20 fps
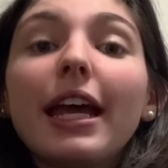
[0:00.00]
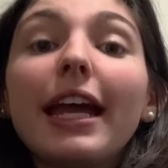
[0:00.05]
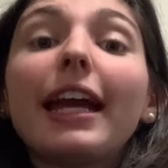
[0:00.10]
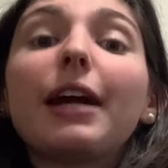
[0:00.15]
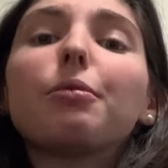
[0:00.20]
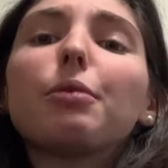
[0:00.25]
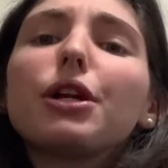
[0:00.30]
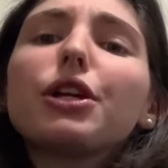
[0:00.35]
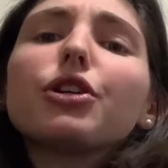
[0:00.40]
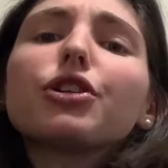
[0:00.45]

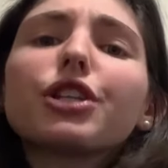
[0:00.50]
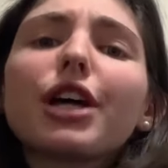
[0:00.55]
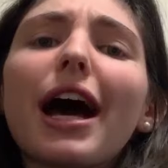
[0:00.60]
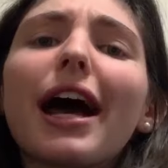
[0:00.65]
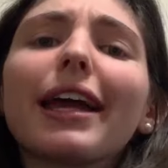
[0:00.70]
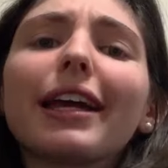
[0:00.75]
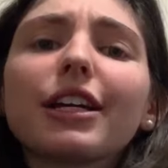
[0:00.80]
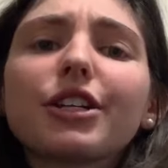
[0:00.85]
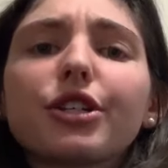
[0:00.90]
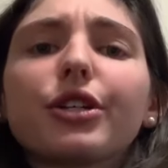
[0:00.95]
And when you're
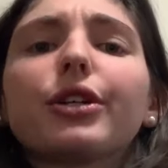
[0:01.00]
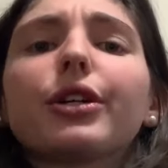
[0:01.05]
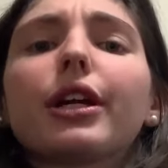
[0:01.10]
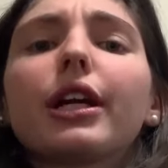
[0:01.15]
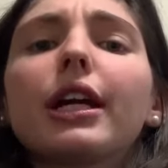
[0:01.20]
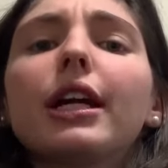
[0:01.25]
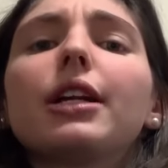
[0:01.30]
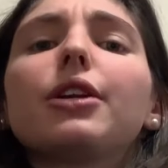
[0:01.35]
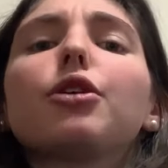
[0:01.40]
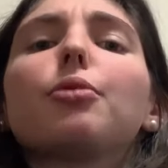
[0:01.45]
tying a
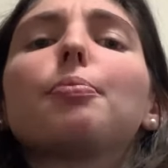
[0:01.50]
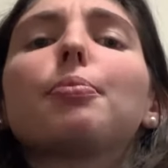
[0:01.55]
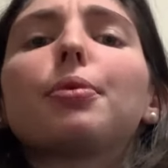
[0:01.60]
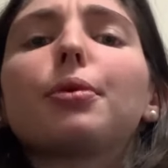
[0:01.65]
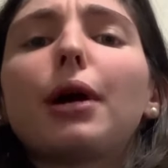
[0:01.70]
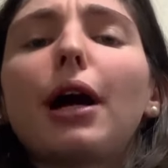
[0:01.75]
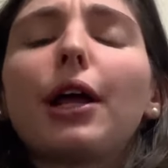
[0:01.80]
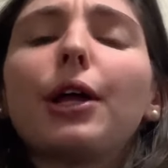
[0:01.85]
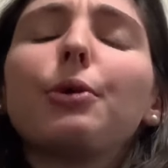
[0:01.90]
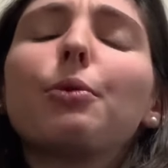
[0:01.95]
tourniquet, you'll
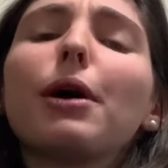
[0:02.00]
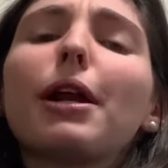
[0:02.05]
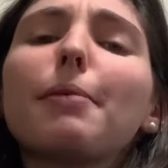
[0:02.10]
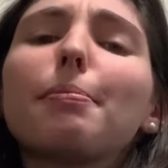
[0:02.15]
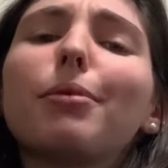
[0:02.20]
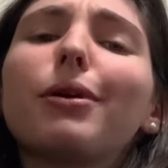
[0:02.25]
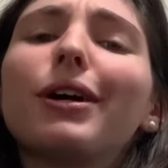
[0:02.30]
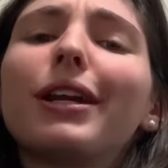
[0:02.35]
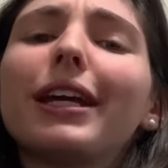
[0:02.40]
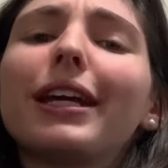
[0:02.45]
probably want
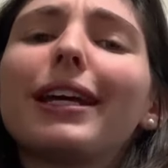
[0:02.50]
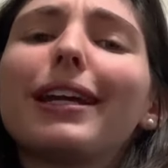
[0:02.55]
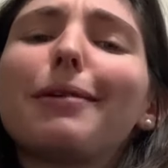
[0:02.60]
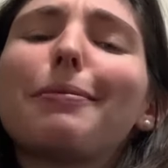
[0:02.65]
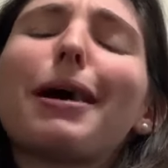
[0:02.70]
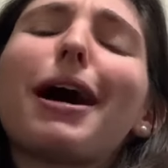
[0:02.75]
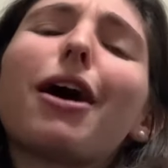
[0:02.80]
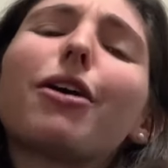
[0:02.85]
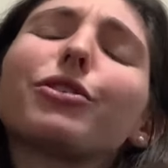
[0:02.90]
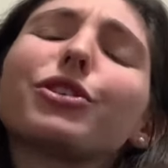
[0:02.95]
to put it
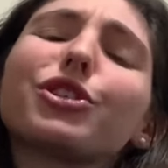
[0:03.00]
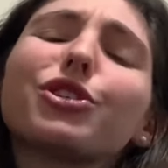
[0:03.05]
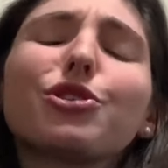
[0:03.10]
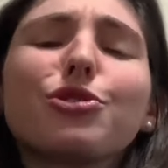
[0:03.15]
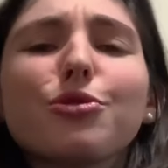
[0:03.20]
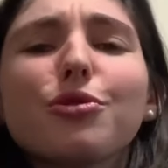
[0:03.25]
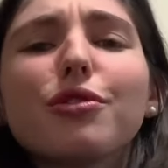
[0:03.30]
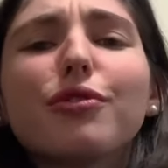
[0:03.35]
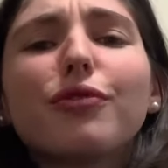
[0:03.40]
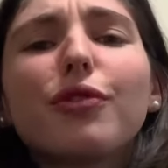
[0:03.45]
about
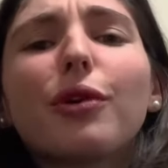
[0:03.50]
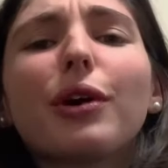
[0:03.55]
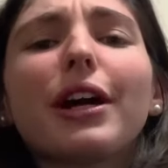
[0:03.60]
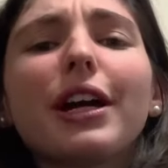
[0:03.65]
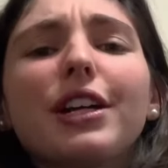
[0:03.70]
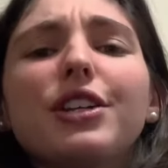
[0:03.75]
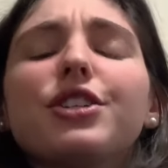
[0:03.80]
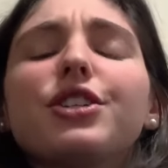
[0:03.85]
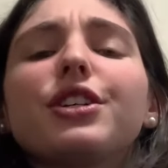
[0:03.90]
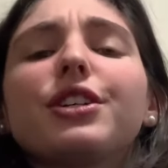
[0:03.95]
2 to 4
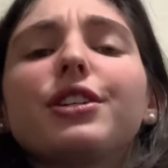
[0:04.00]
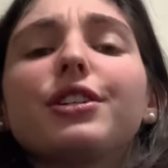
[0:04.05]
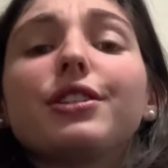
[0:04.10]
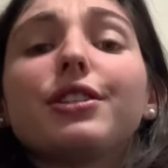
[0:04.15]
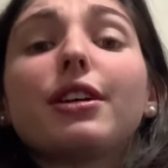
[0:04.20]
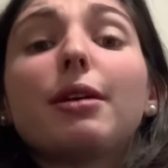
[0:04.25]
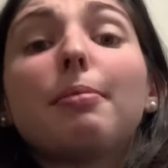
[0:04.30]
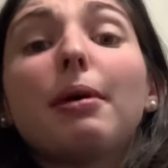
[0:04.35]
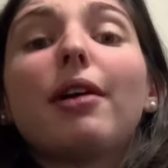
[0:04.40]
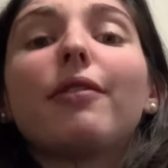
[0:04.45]

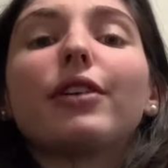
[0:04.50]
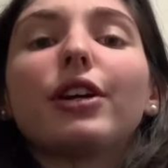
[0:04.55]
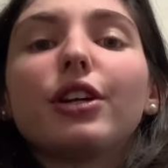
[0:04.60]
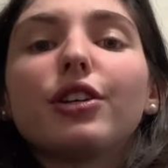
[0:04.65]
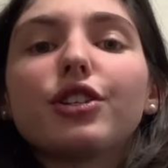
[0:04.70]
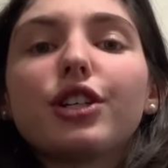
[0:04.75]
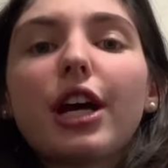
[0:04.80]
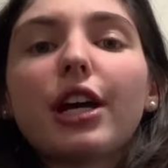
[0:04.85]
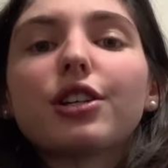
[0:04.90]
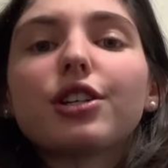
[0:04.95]
inches above your
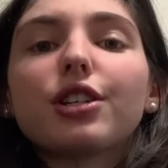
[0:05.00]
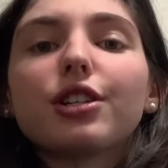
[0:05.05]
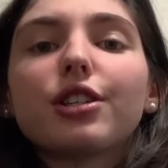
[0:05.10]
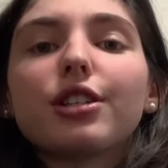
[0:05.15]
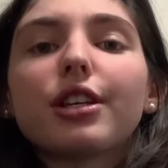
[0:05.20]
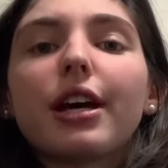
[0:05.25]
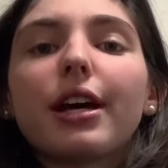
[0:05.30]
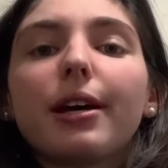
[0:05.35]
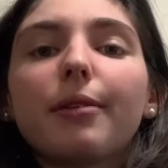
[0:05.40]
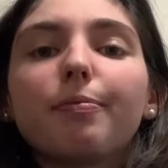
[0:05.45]
injection
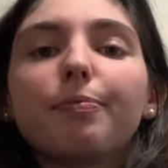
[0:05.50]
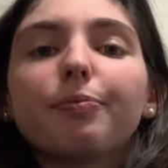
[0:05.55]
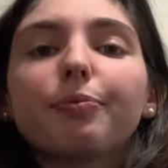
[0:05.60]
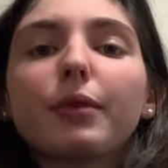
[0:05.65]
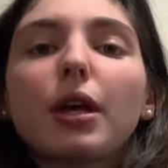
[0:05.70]
site.